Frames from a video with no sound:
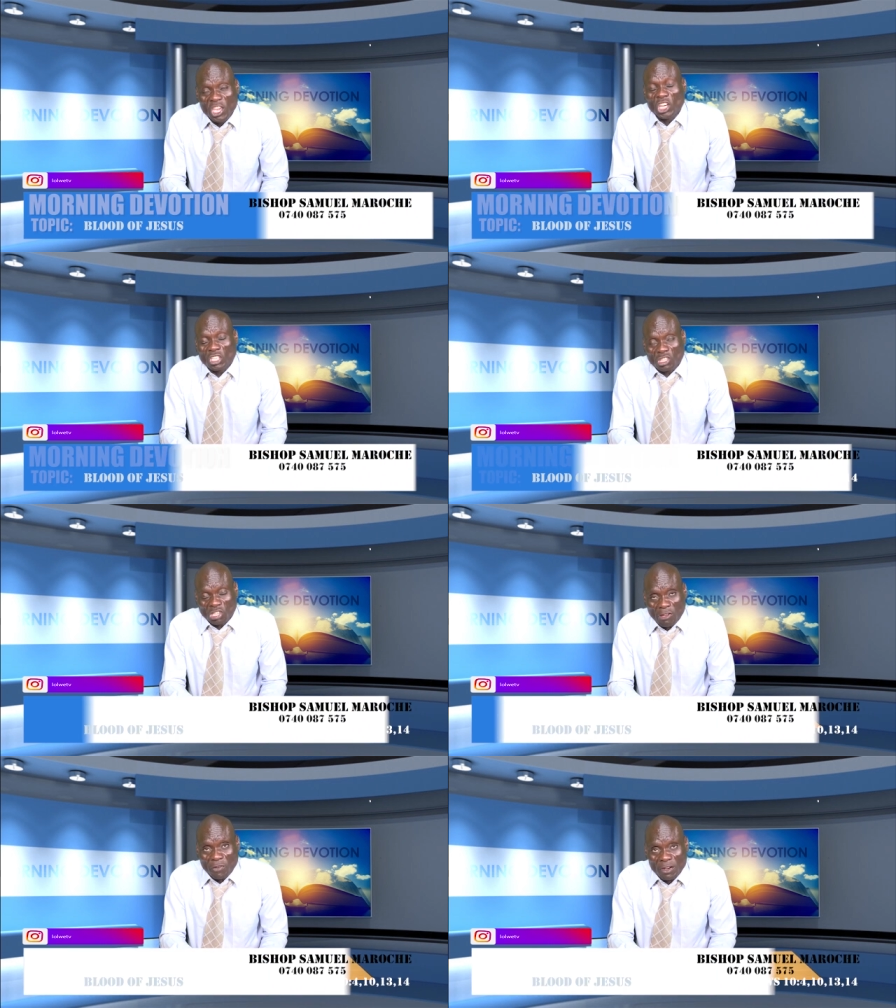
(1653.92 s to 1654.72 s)

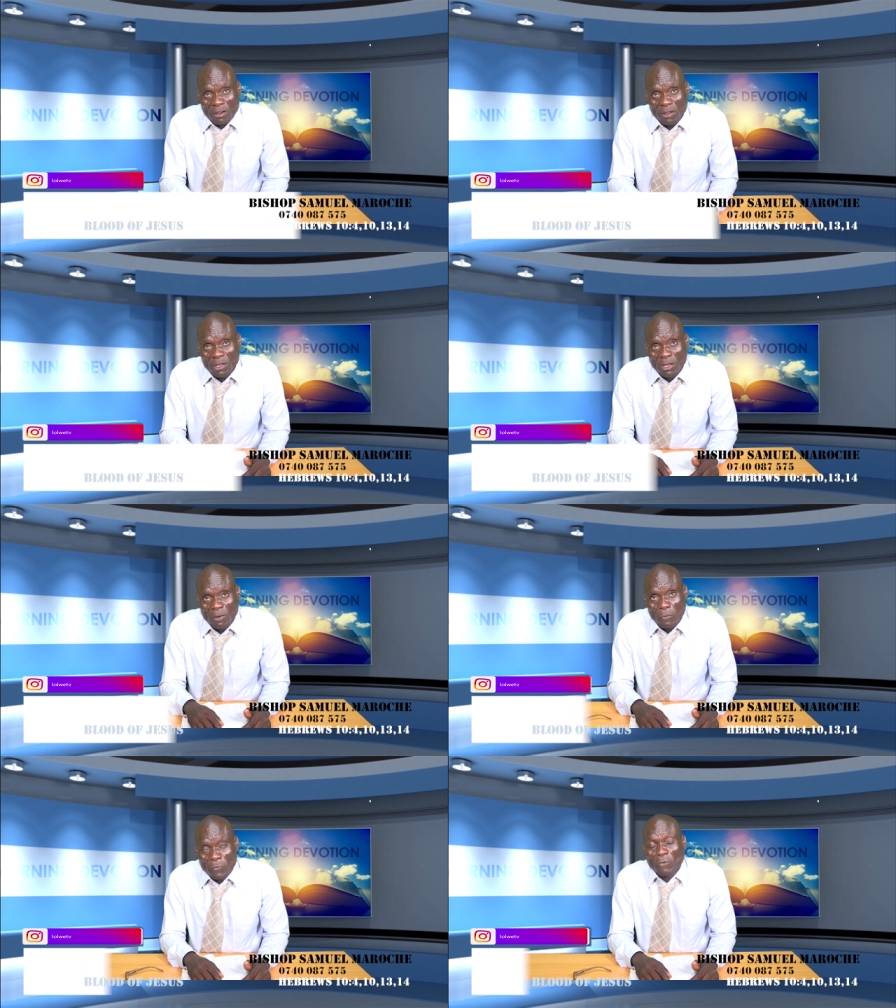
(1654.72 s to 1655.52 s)
87
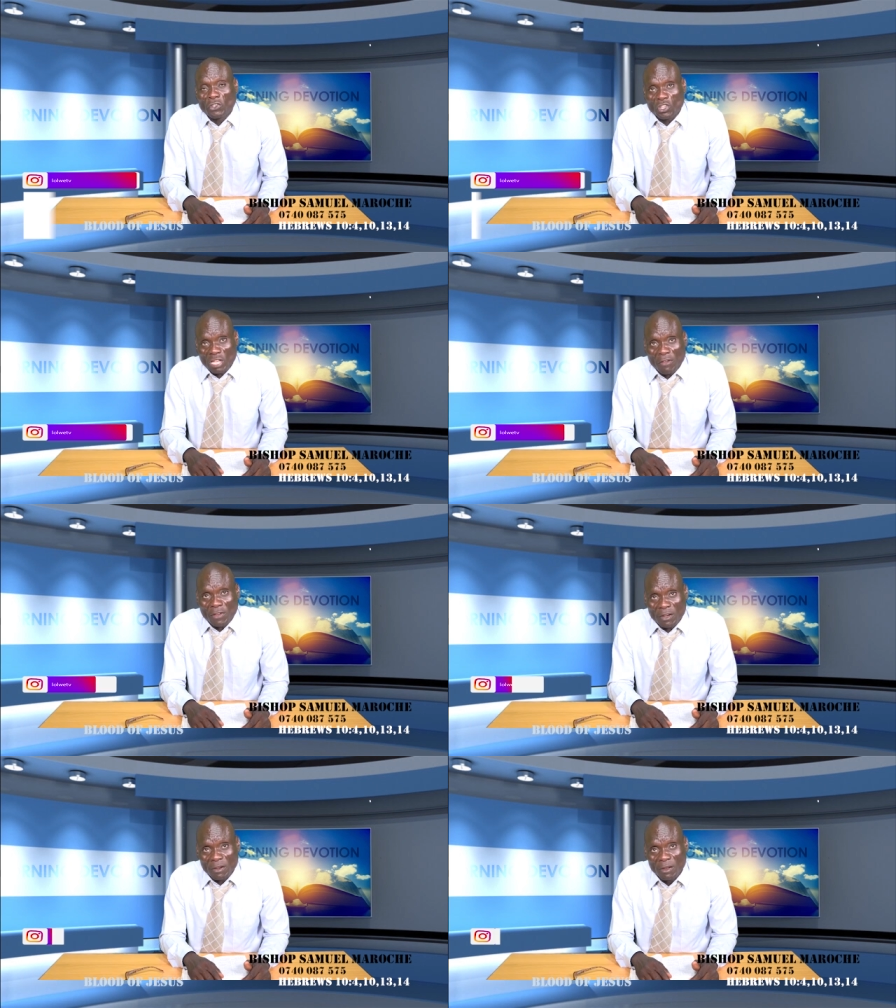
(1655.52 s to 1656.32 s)

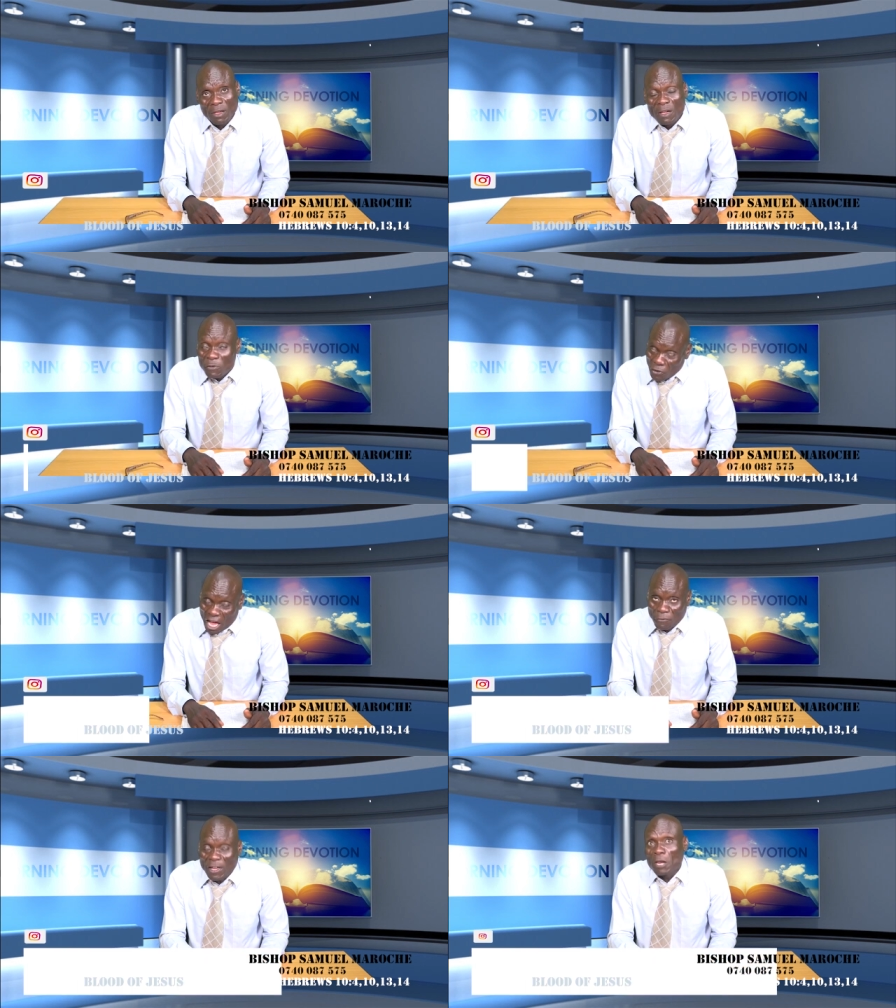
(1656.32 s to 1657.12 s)
57
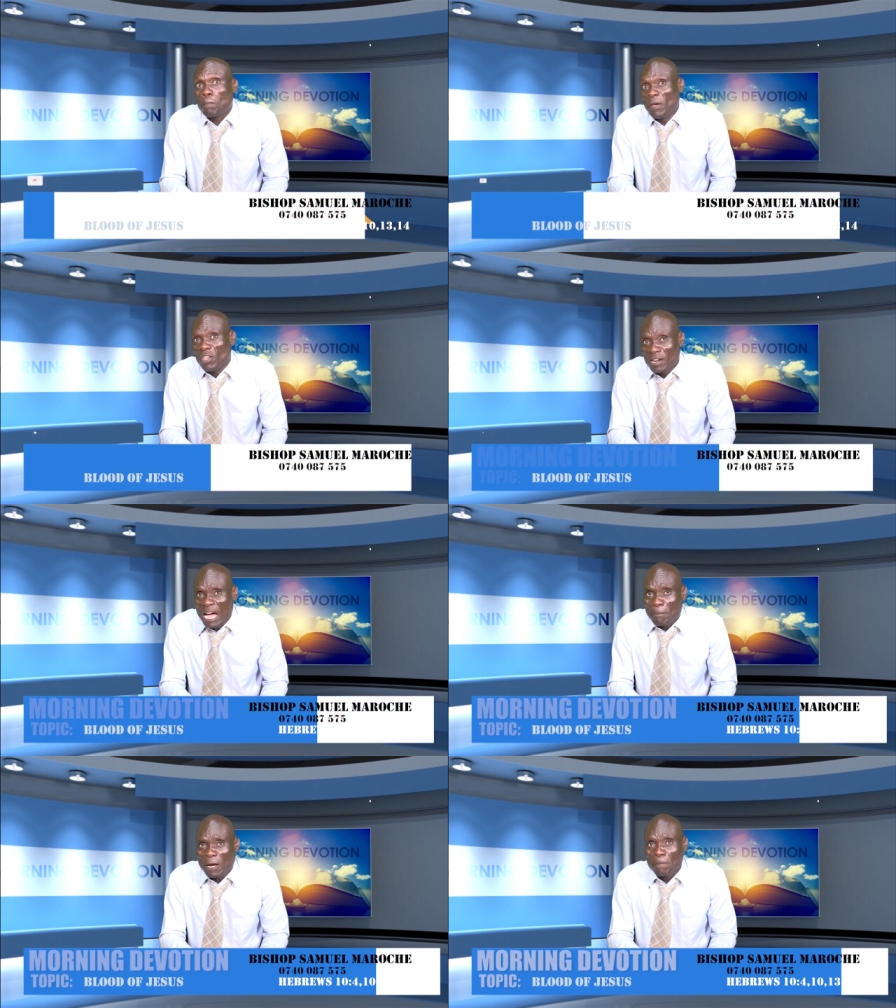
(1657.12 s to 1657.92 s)
5. I repeat the
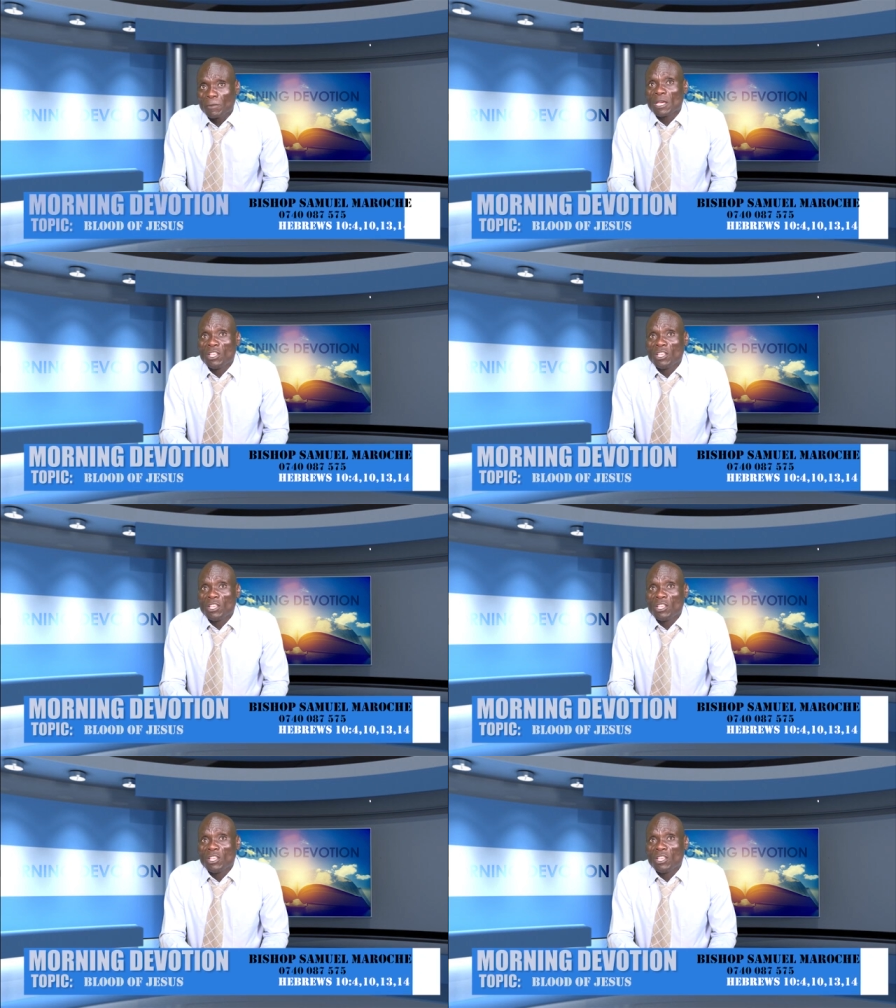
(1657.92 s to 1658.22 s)
number.